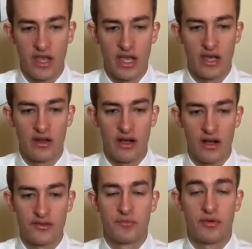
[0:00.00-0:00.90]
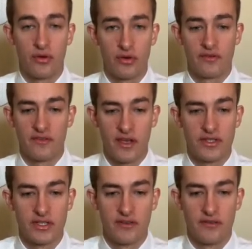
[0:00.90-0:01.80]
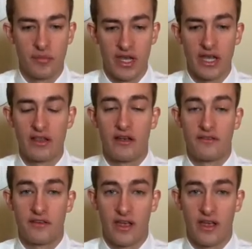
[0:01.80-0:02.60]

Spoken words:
and entrepreneurial intentions by analyzing